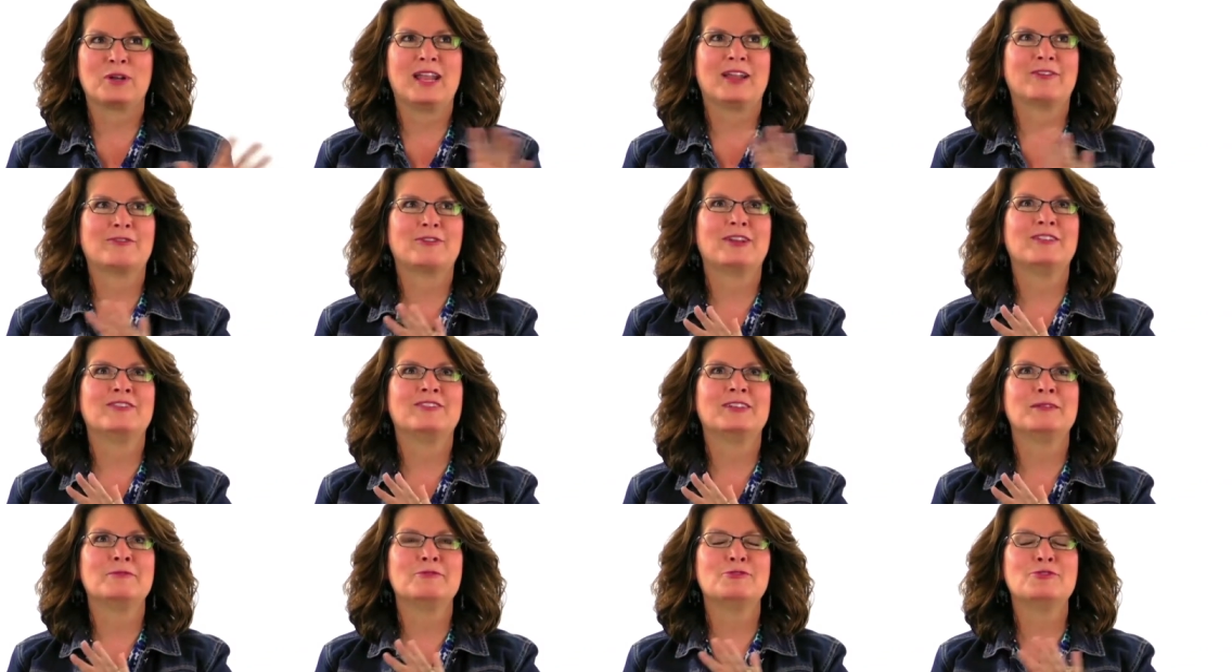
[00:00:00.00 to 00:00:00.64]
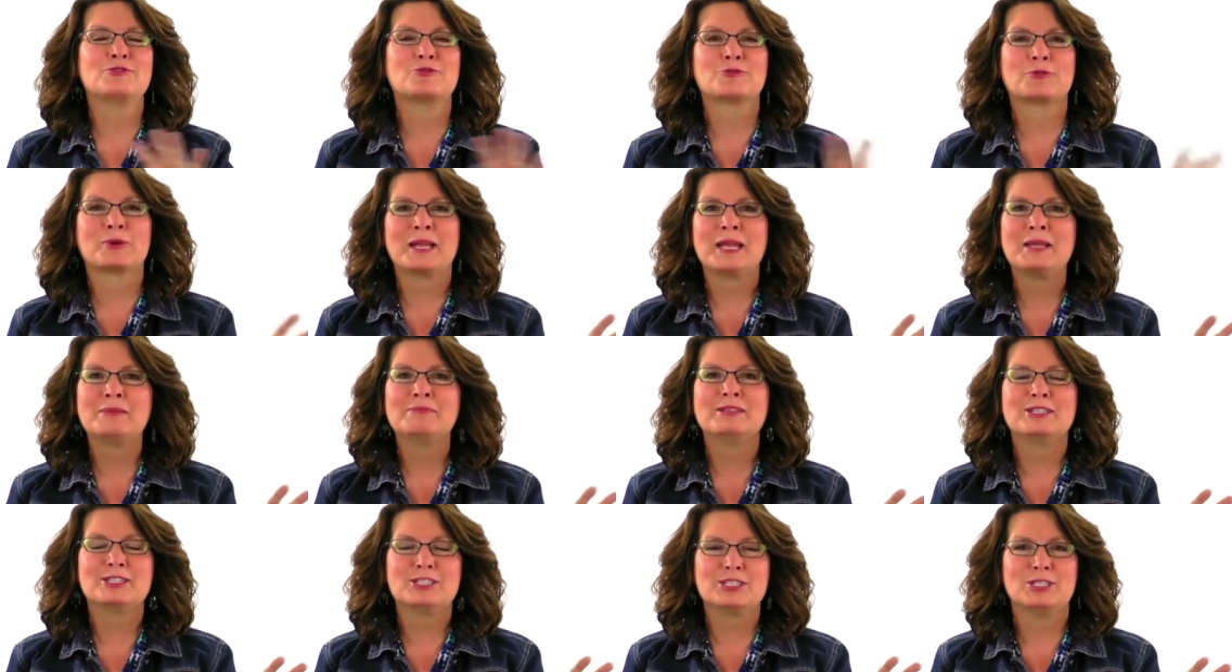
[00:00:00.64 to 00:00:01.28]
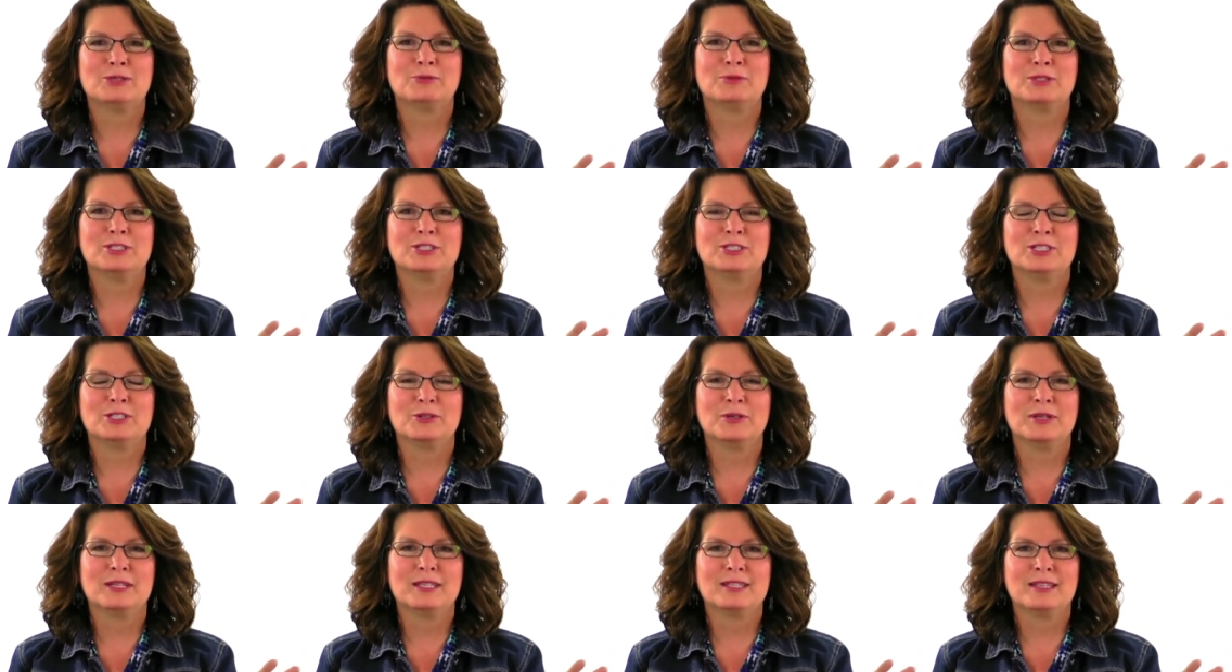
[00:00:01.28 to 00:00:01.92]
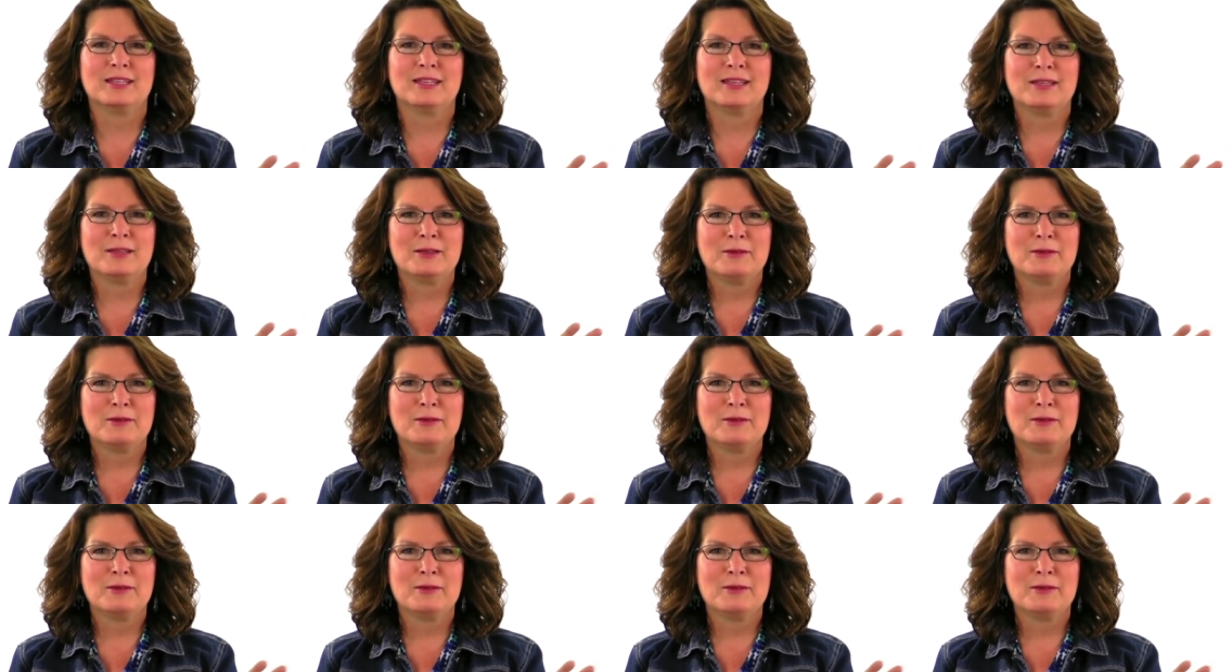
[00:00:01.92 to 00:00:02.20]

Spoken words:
never even dreamed that she would do it.